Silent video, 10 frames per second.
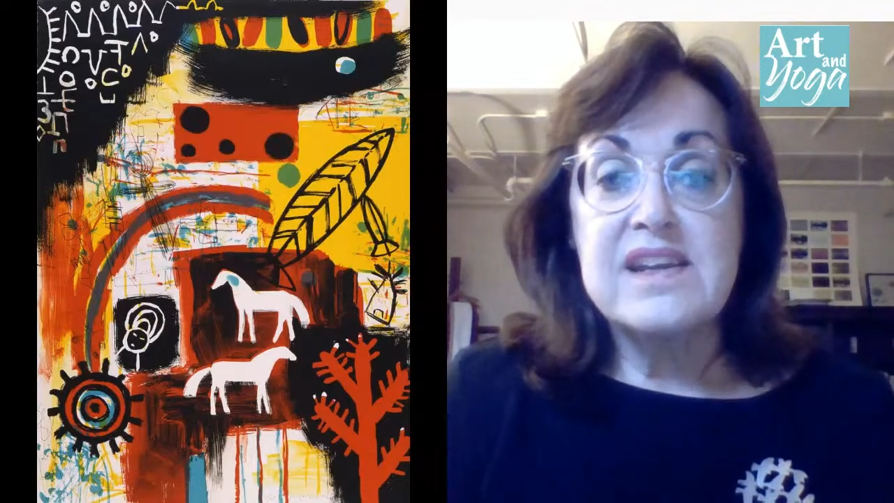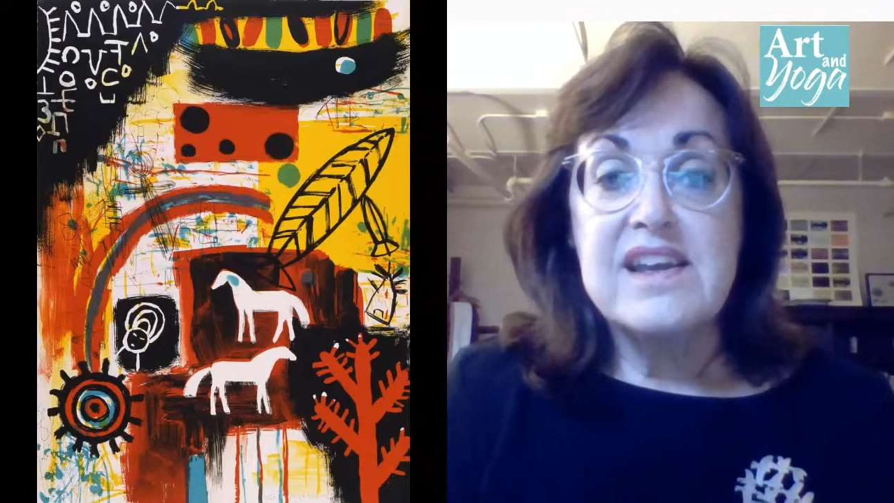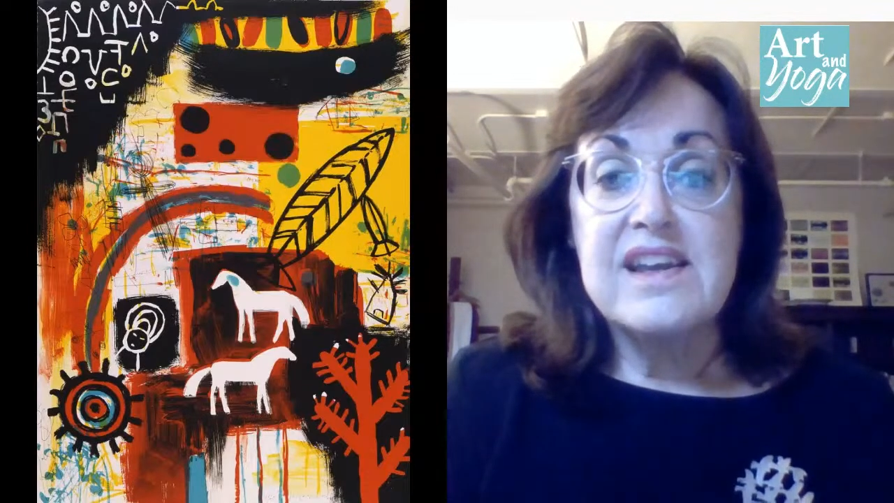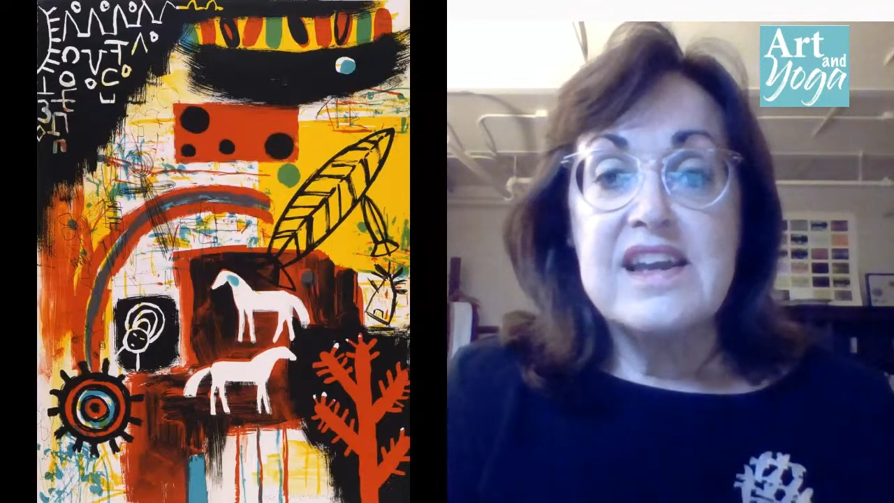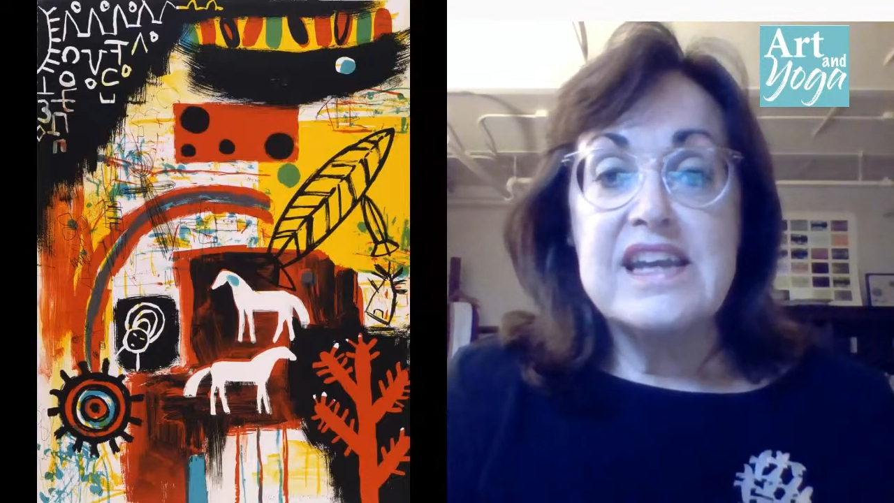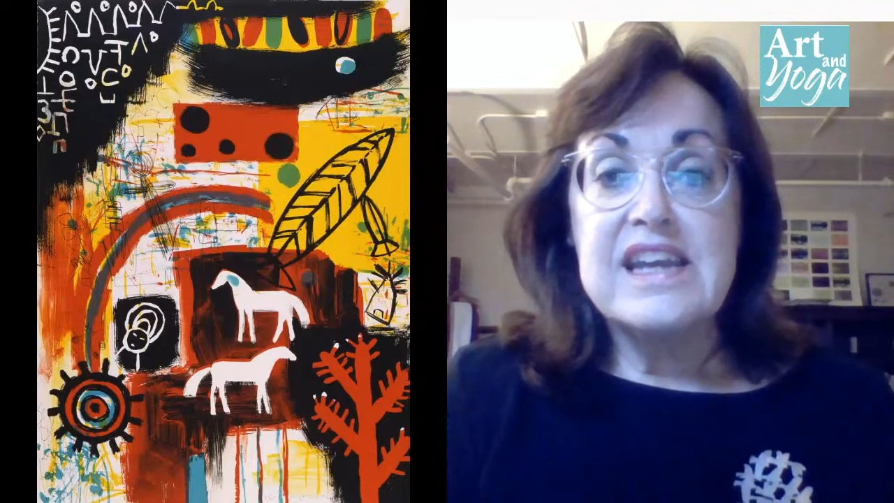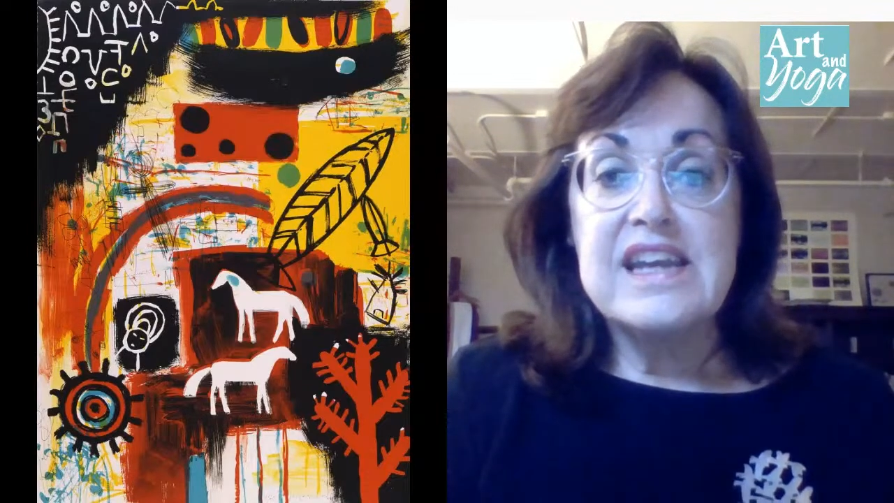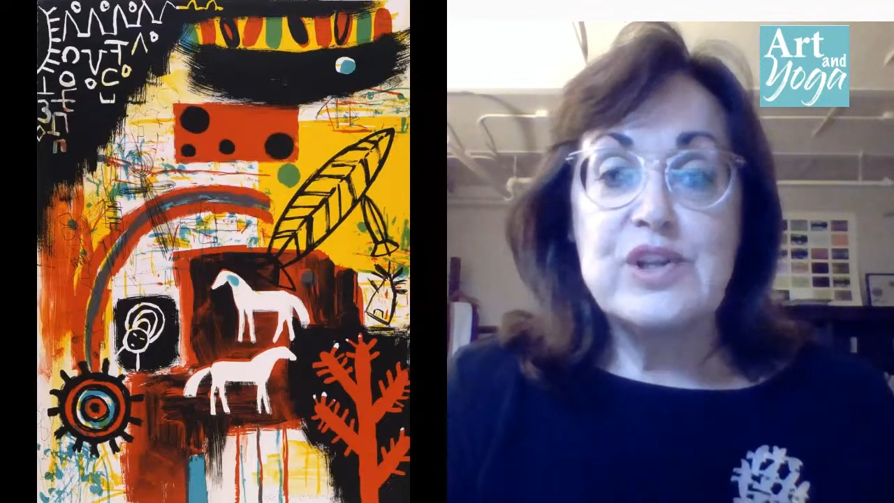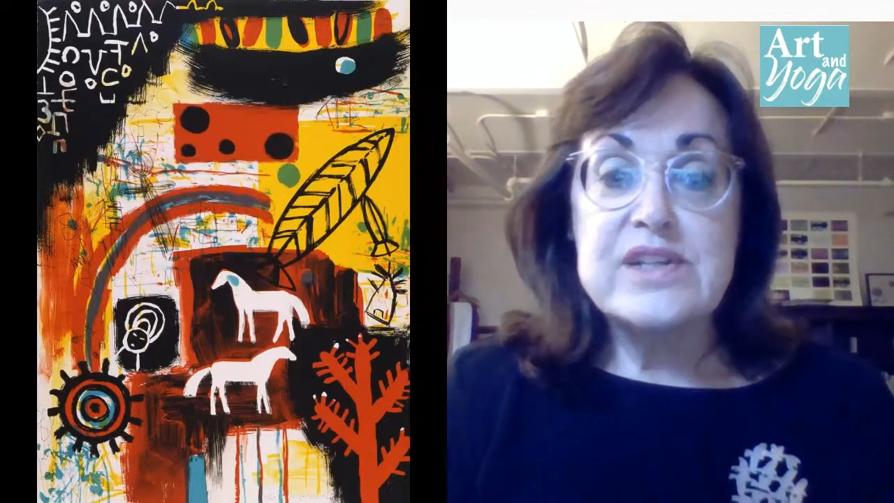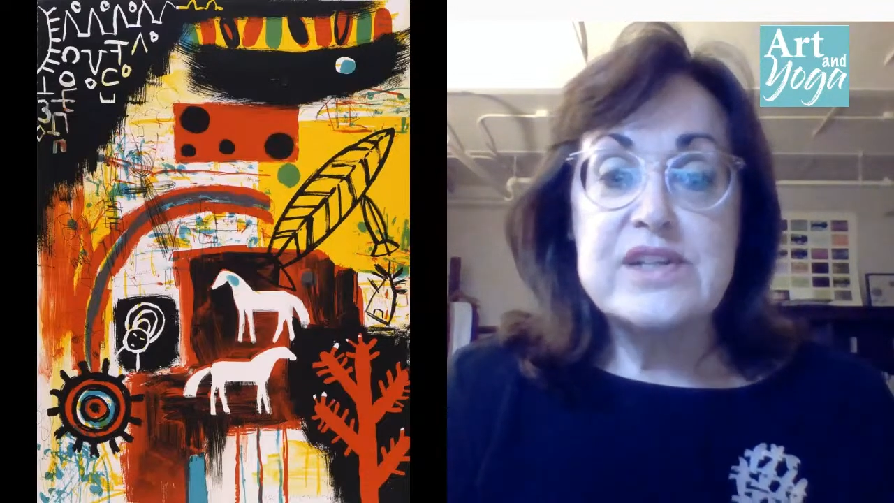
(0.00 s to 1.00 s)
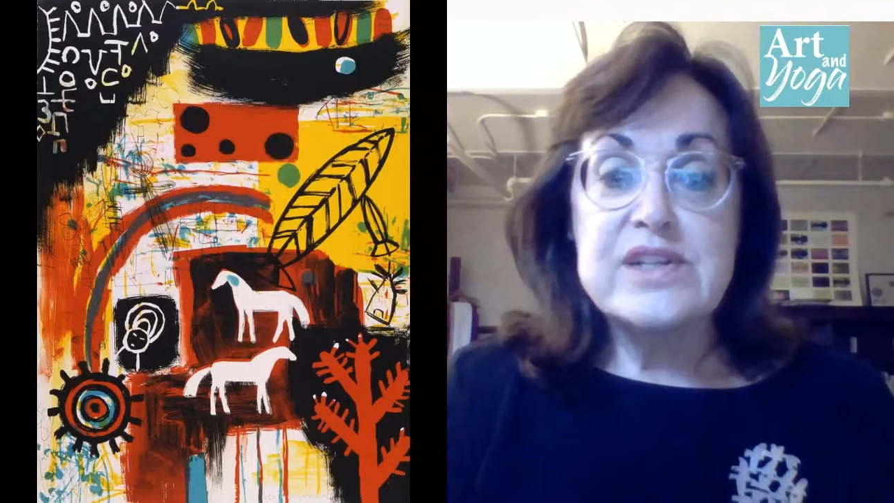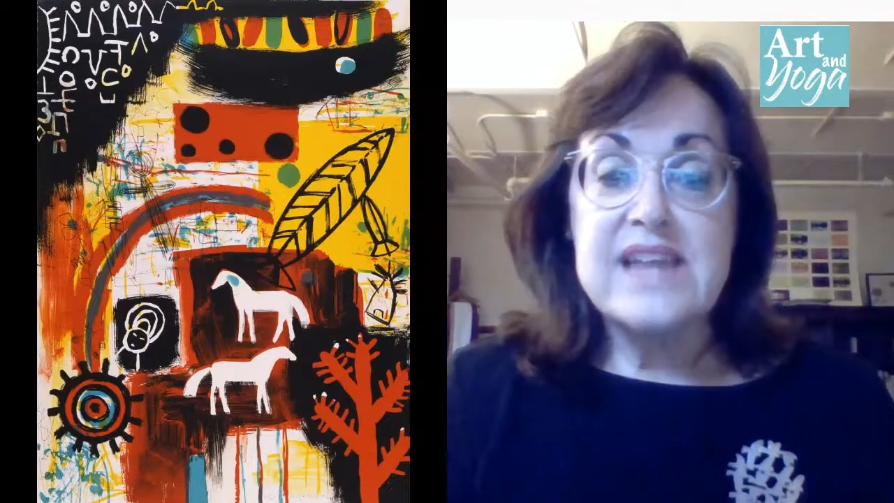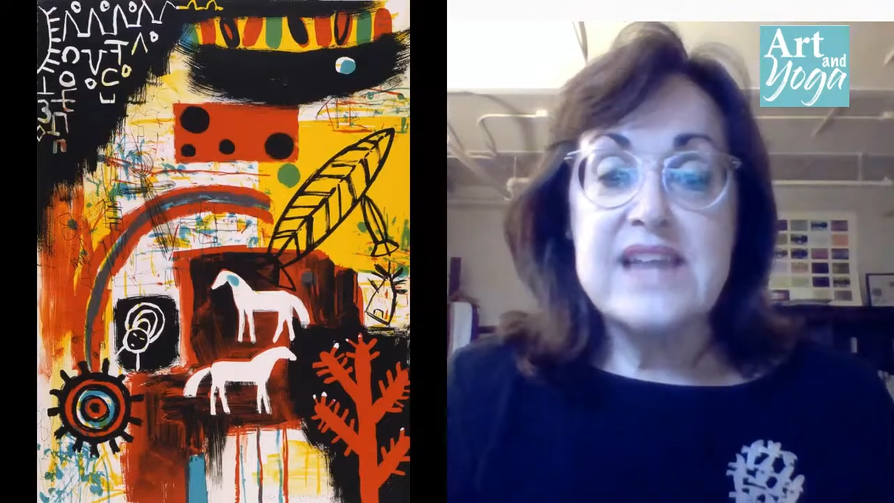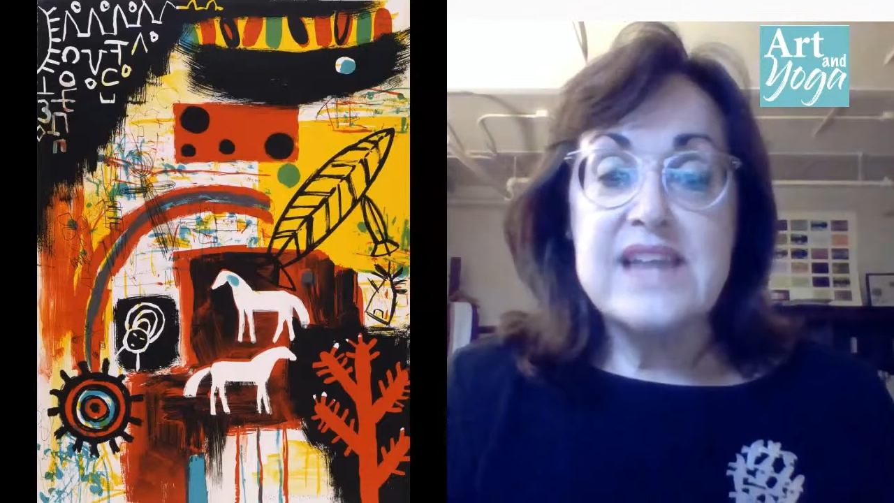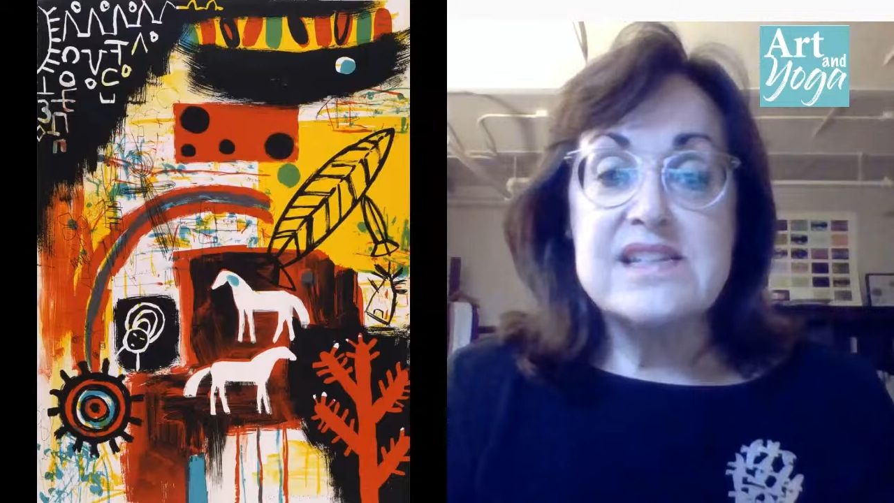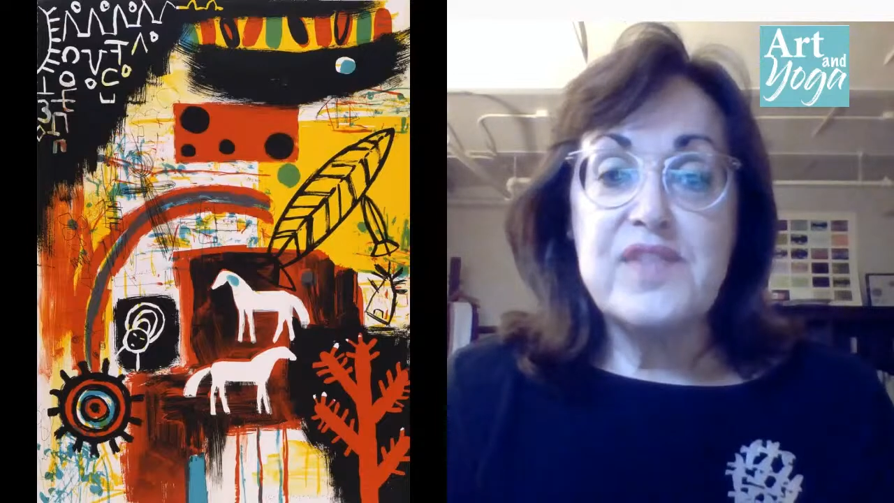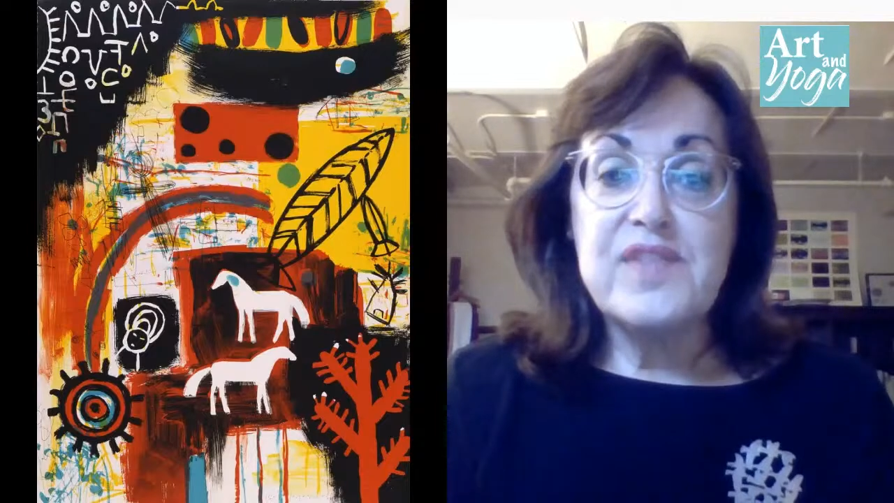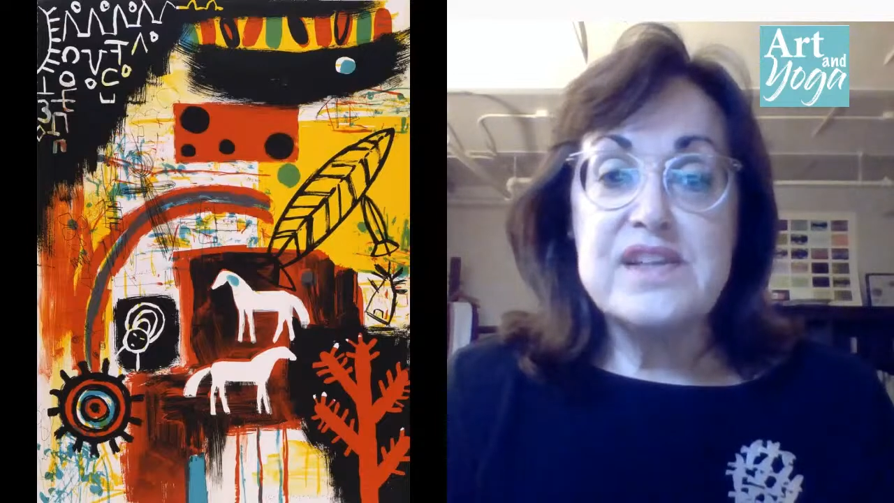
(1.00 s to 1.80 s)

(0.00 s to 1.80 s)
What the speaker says: it looks as if these are